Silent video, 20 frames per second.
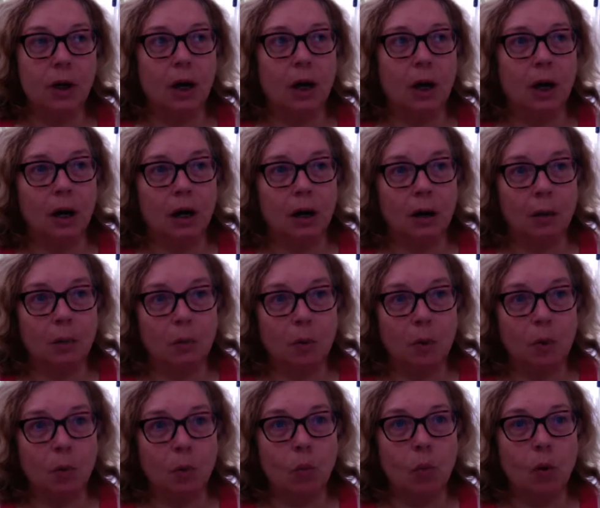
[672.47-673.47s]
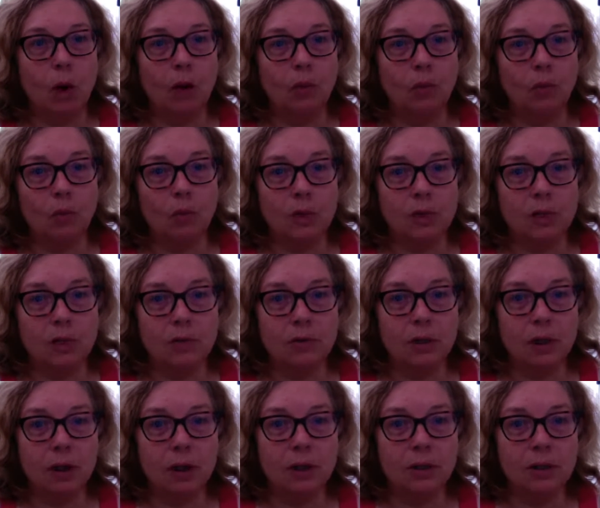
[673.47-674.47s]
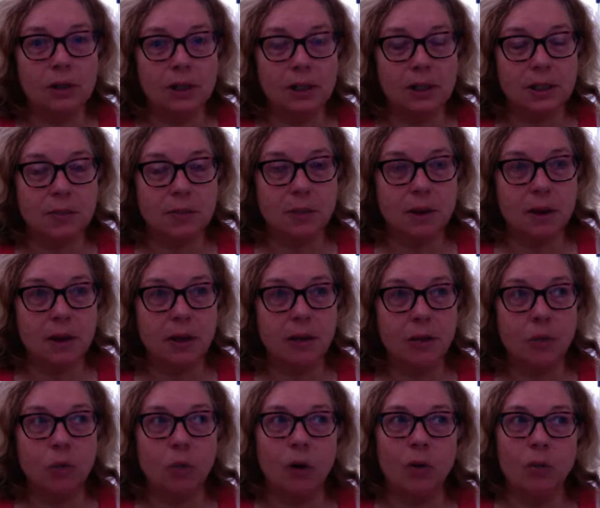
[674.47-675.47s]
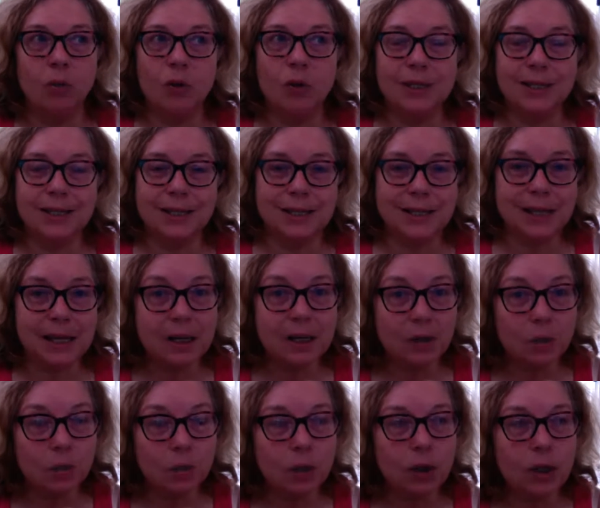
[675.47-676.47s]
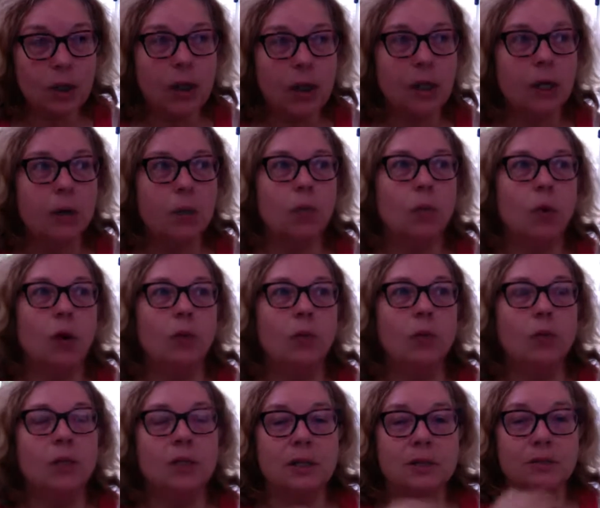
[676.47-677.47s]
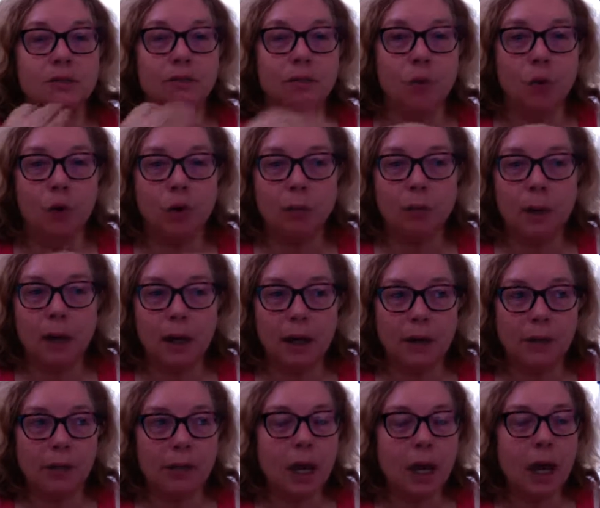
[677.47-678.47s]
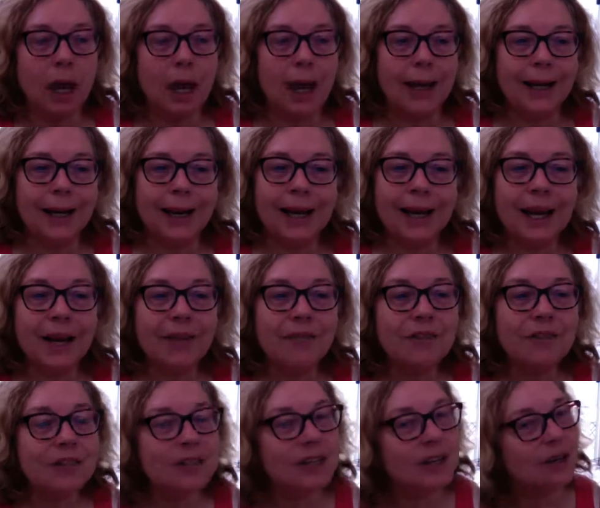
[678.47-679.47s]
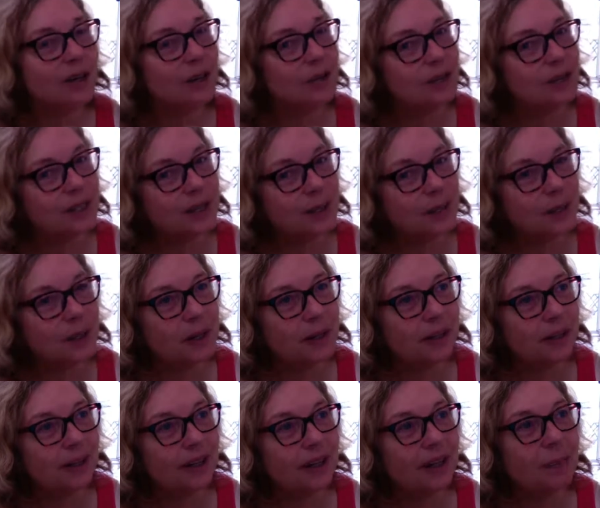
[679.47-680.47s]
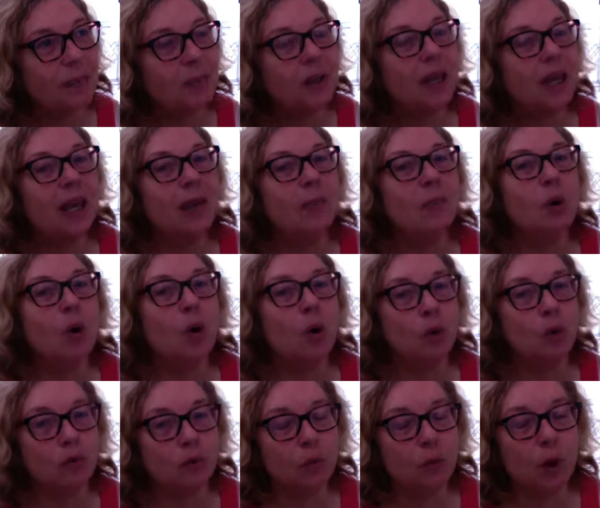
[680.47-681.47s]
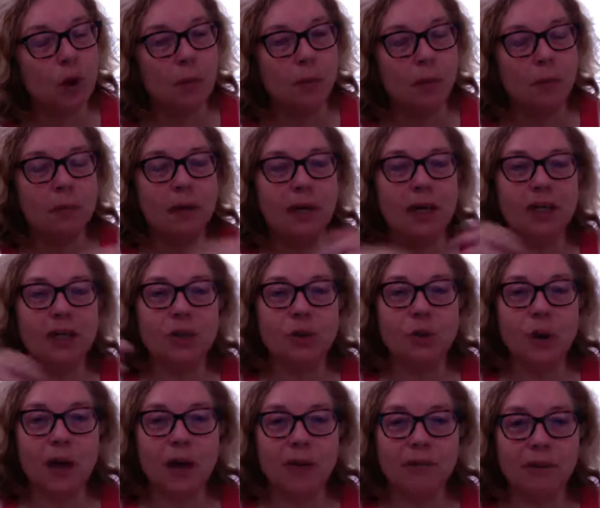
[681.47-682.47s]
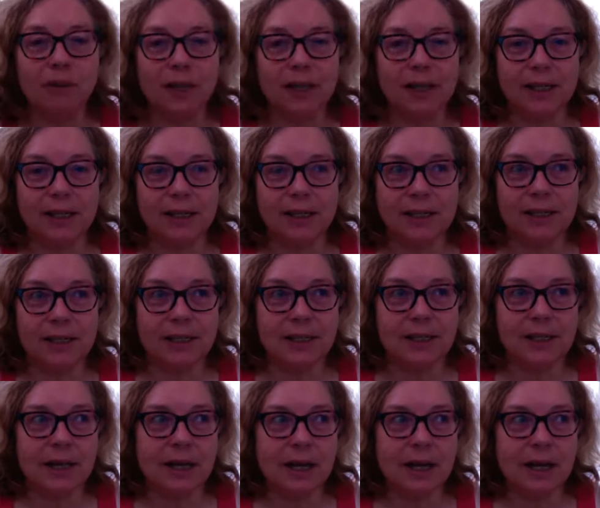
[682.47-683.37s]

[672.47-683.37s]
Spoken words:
One was a 6-month, one was a 10-week, one was a 4-month. And I have to tell you something, it became overwhelming because you have lessons.